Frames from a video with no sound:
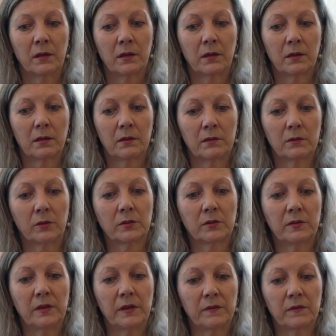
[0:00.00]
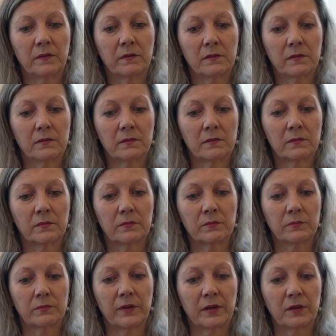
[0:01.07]
Uh, not these uh,
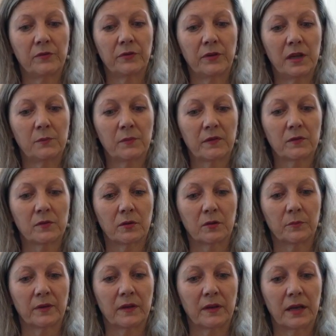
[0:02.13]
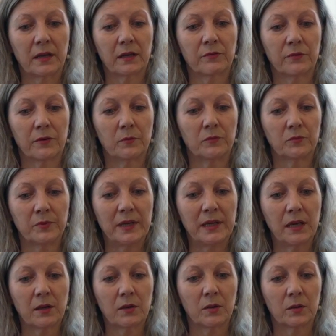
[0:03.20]
very famous terms like from
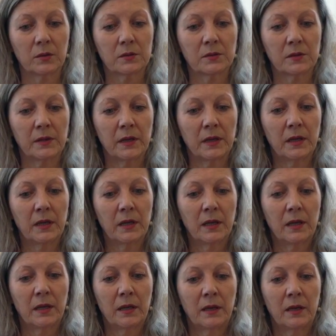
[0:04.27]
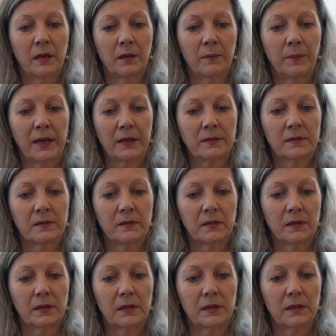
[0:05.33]
Winnicott, but
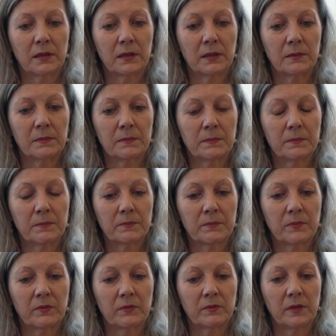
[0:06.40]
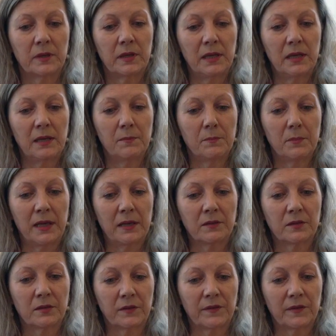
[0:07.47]
uh, he
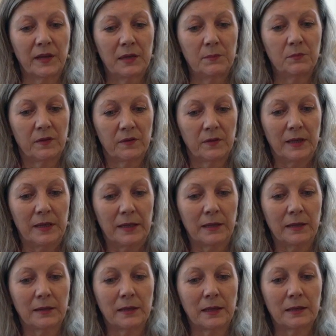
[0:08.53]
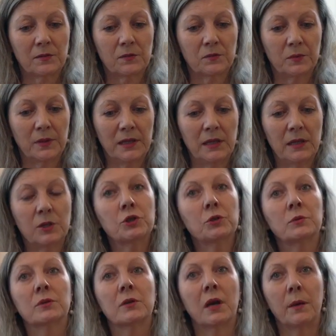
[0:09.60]
meant the same thing that we
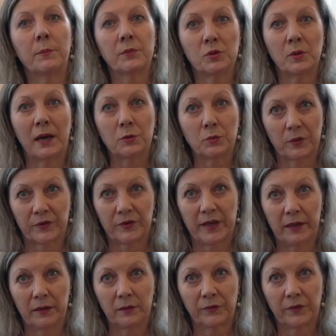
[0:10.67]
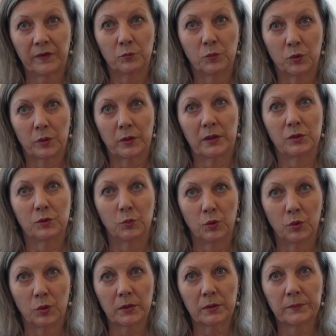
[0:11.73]
should come to ourselves more and
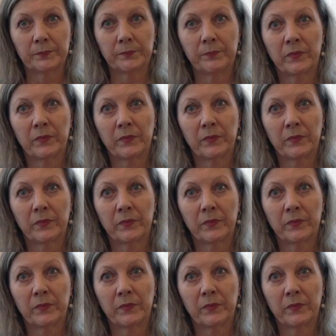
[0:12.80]
more